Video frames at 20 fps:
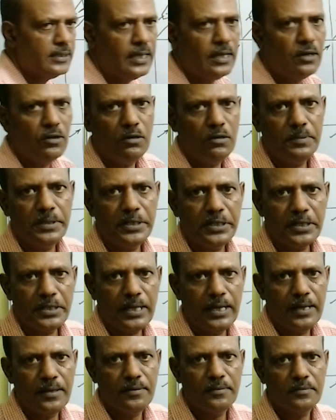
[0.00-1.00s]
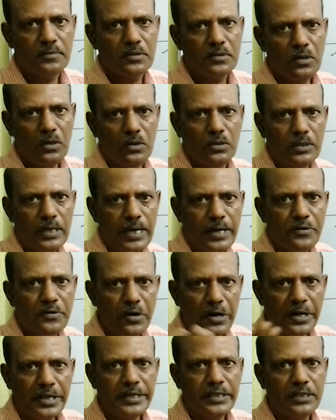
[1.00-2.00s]
will be written. So the drawing
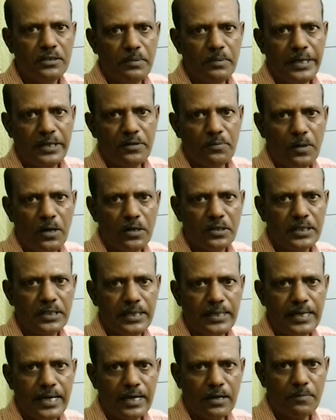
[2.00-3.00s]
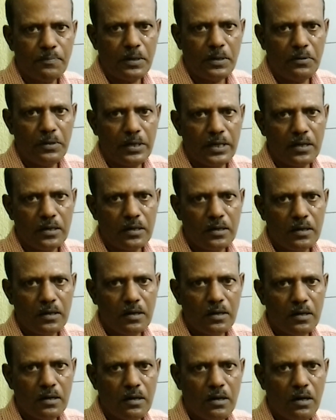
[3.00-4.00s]
is made for, say, Tata Power
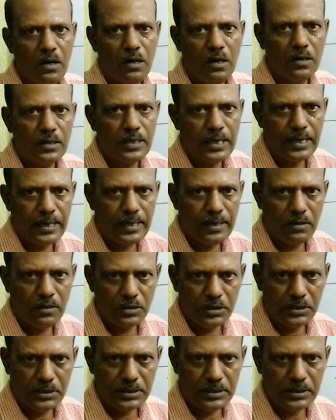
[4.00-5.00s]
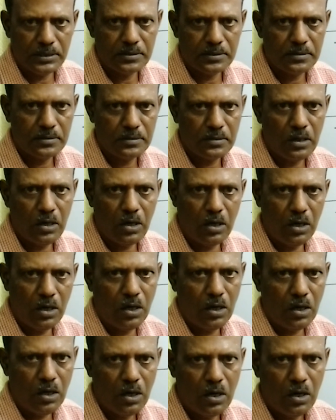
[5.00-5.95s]
or Tata Logistics or